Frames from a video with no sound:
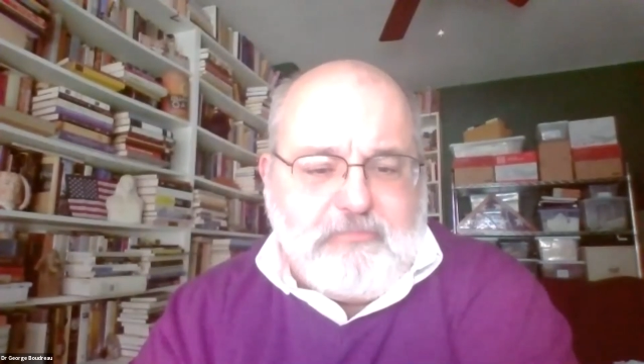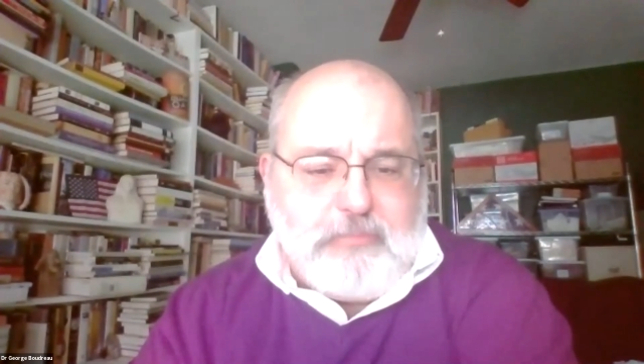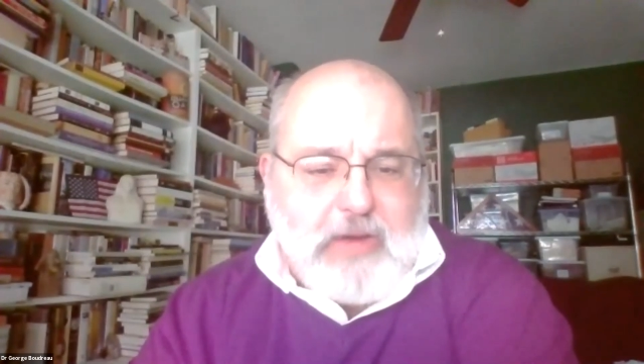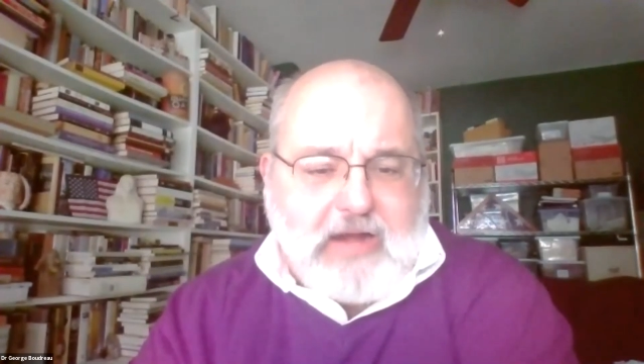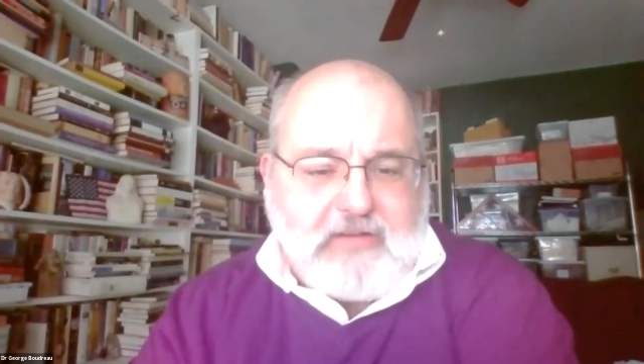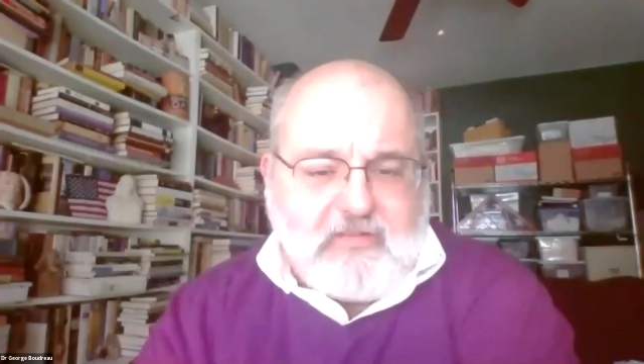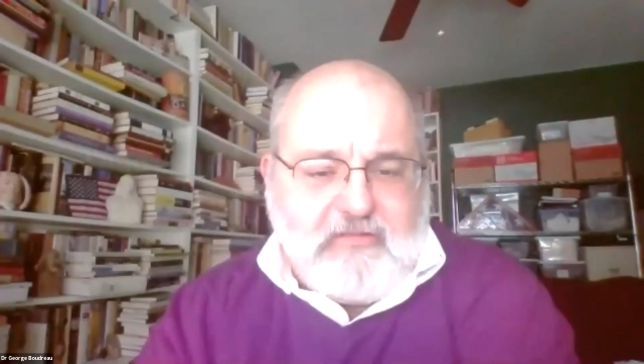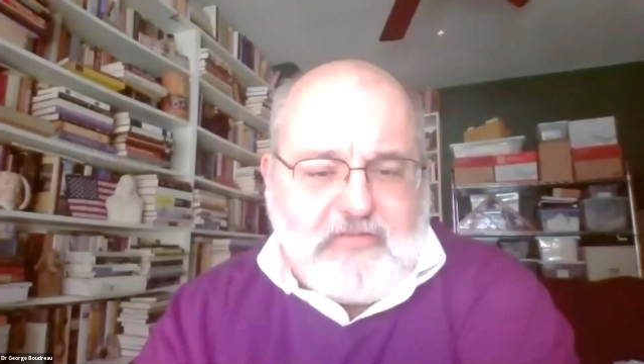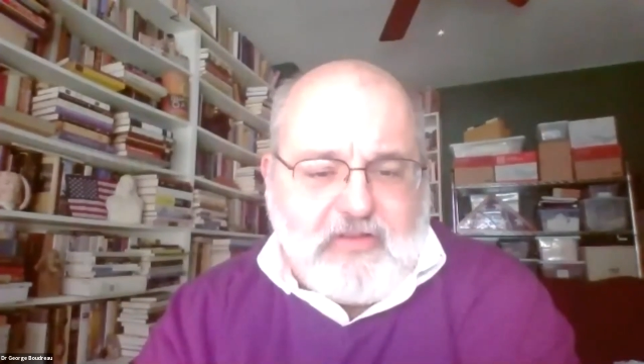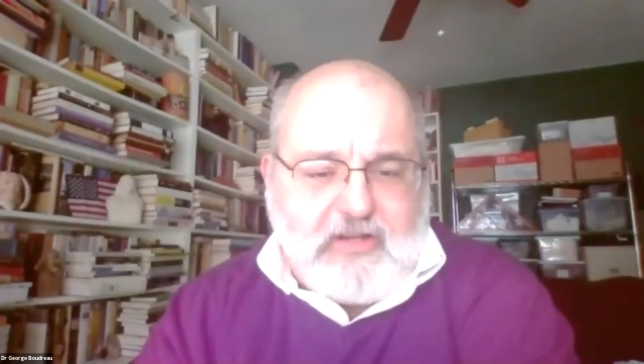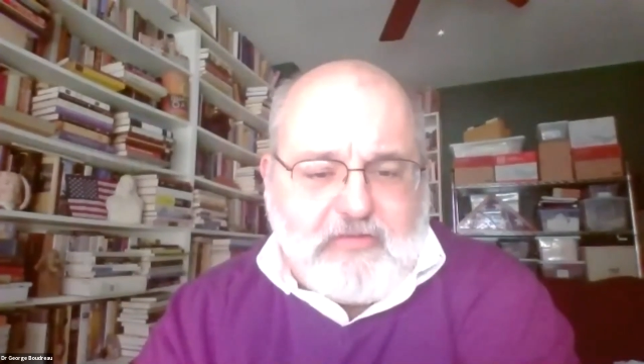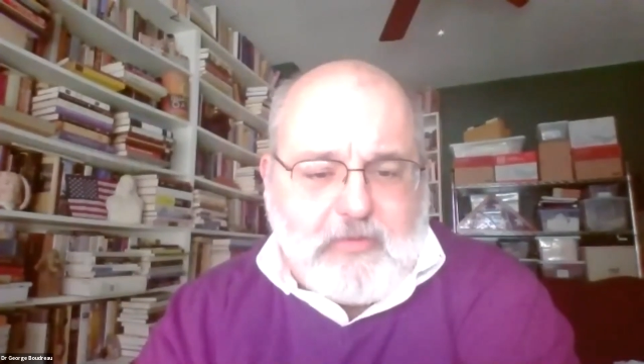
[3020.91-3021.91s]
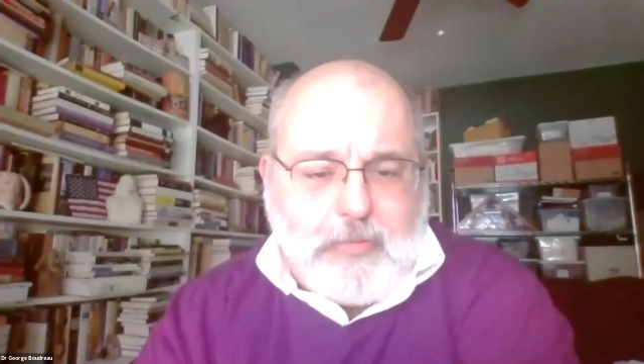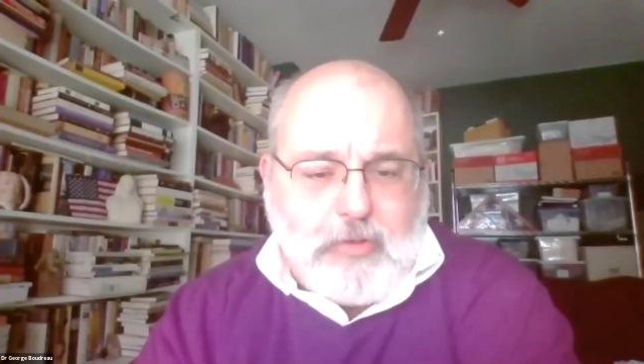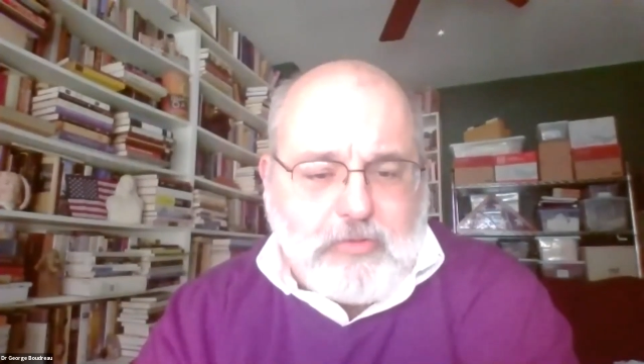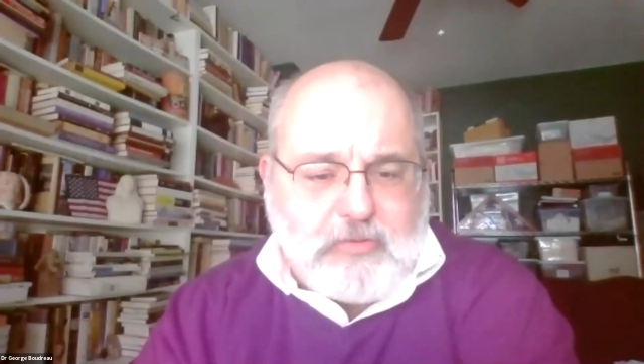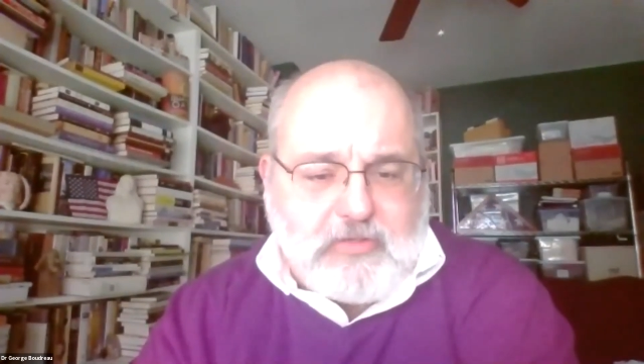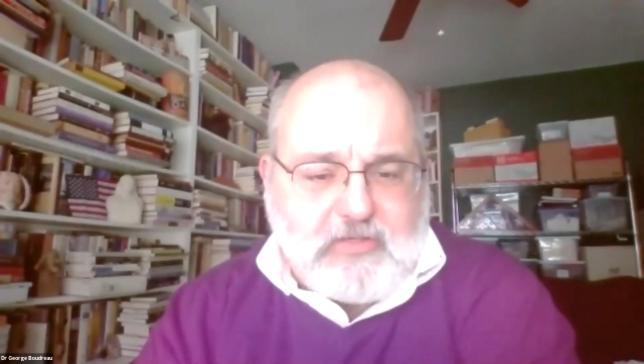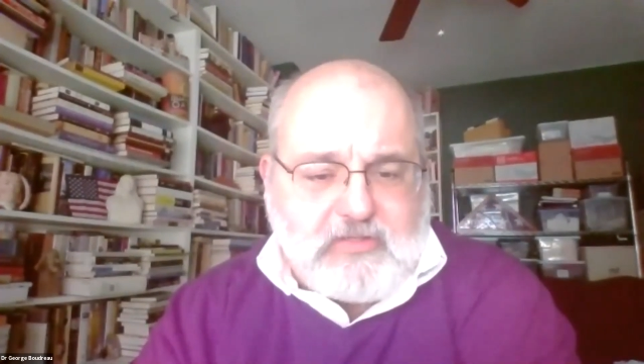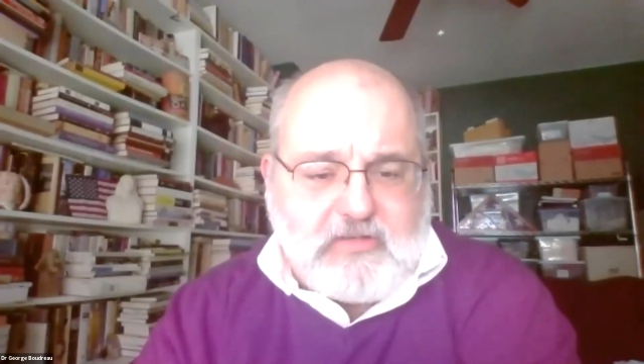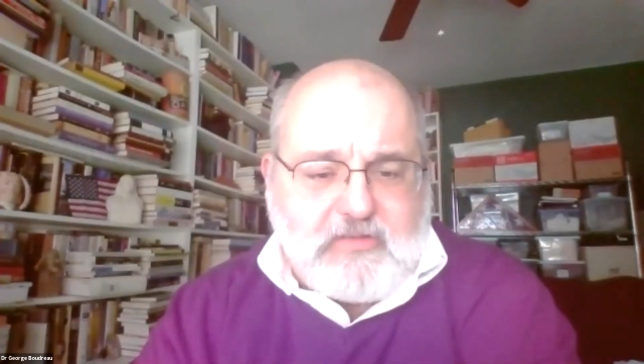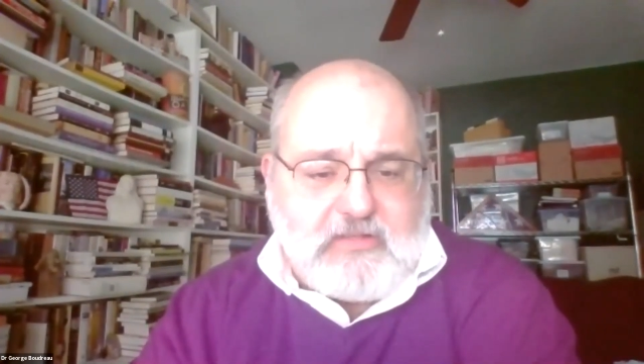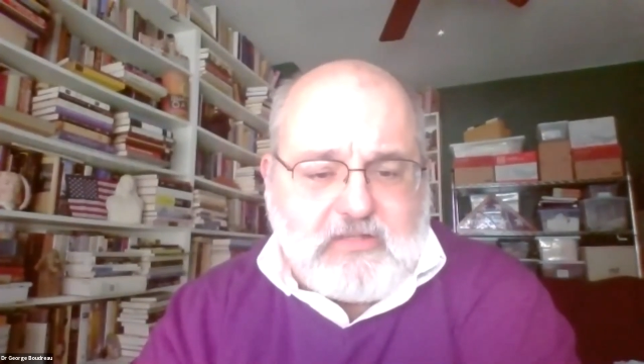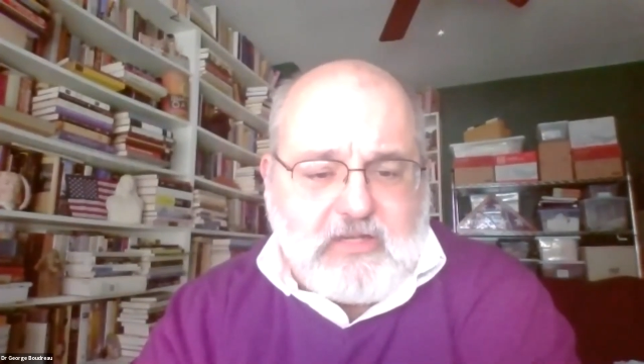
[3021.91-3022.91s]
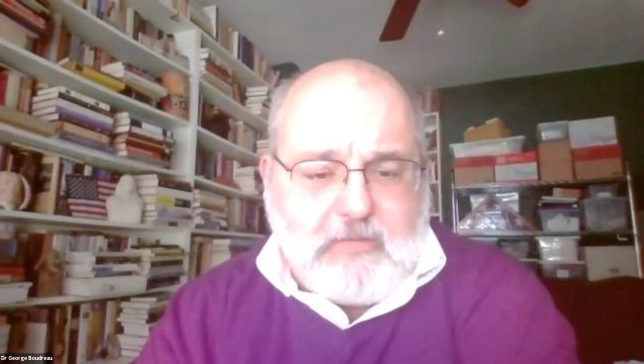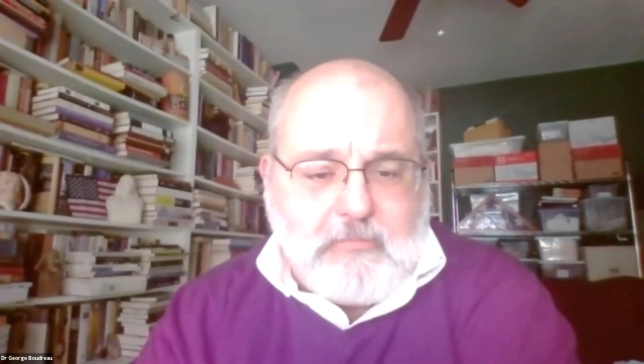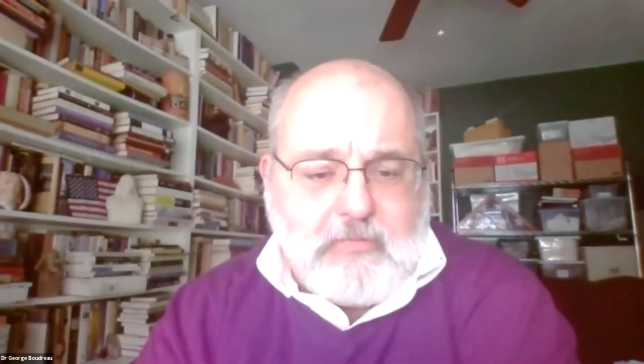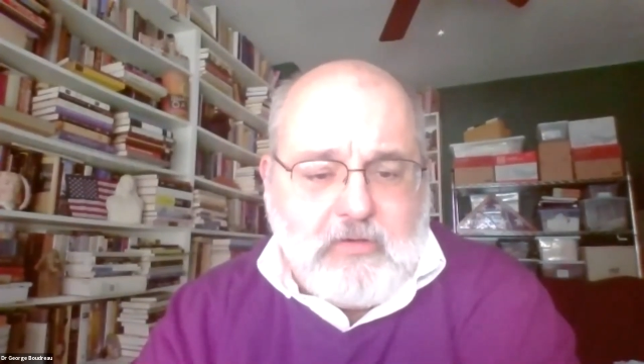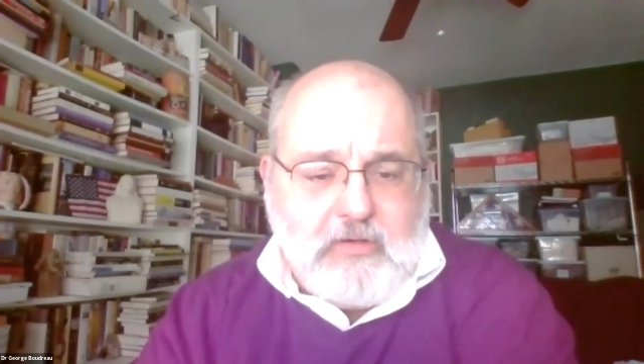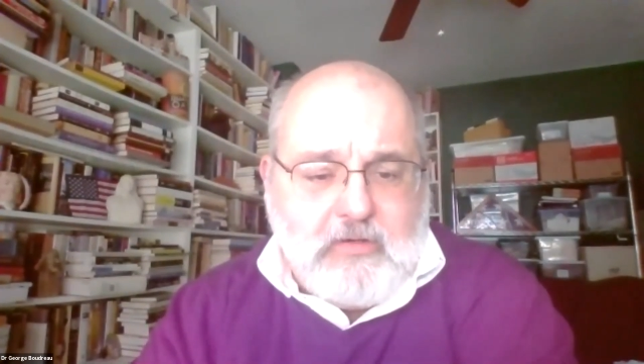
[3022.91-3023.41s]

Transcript: practicing Philadelphia portraitist at this time.